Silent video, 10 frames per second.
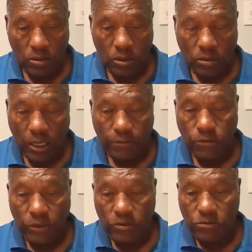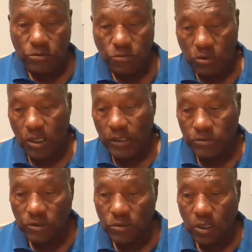not correct in terms of the
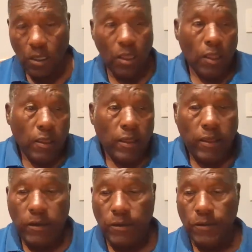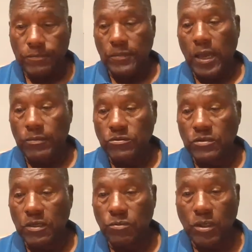content, I would
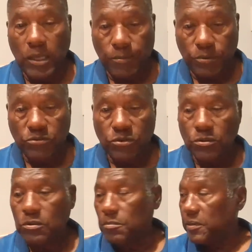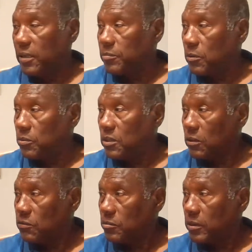say, well, I appreciate your complaint, but we're
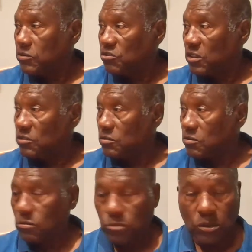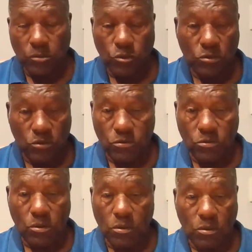not going to make a change in this curriculum or in this
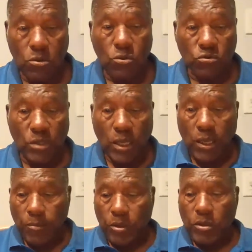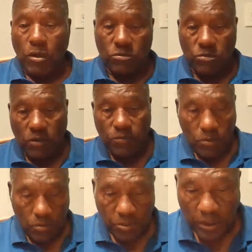course because of the
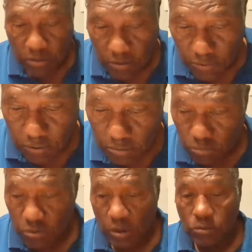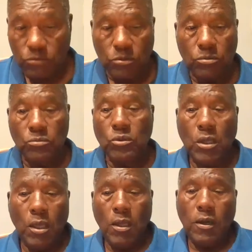complaint of a single student.
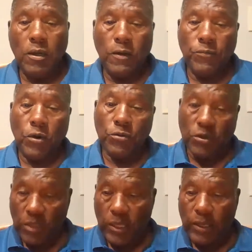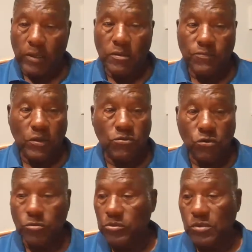On the other hand, if they
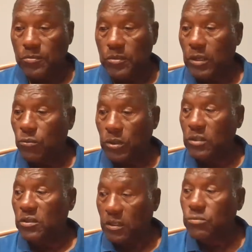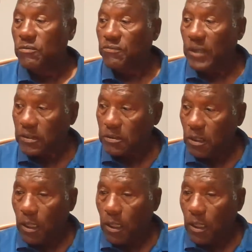showed me something that really did reflect